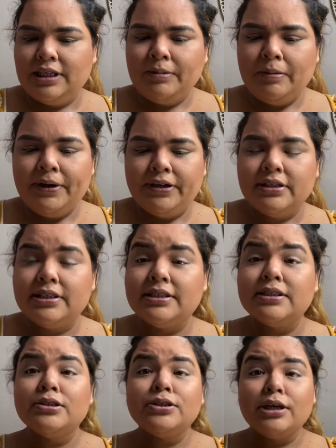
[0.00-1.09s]
my parents
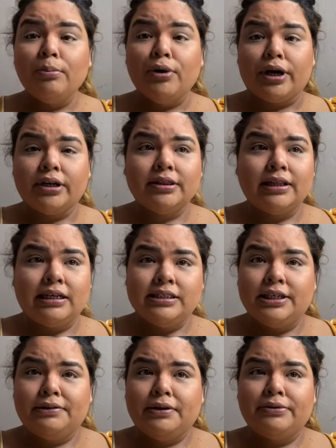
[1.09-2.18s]
somewhere. Last
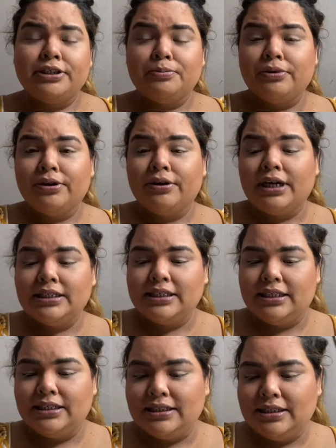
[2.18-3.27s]
year we went to Port
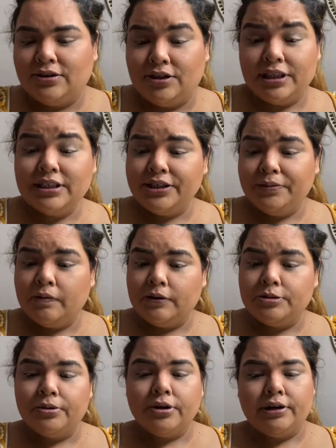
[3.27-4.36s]
Aransas, or this year we went to
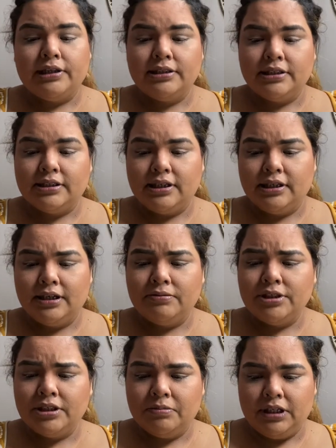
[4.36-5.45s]
Port Aransas, and it was
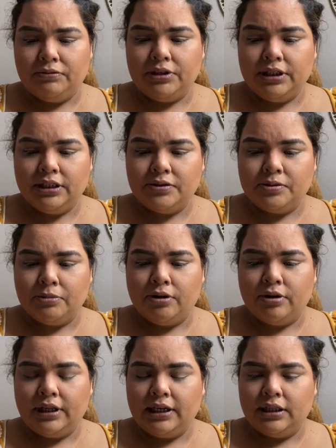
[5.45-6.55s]
something really small,
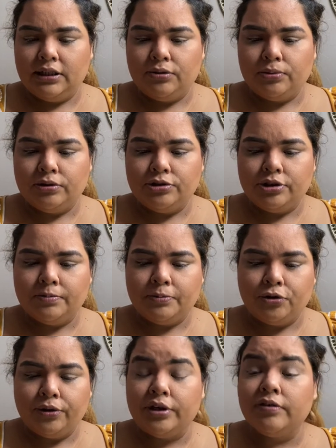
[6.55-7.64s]
like a little road trip
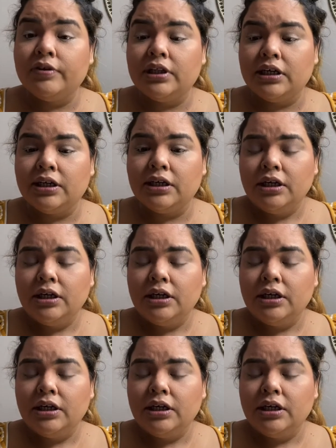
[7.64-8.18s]
going over there.